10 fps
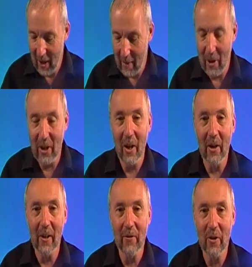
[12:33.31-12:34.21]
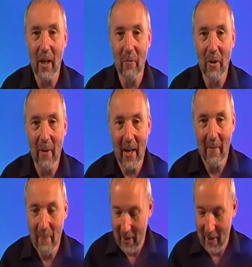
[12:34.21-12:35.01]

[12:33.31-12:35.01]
I'm only going if you come with me.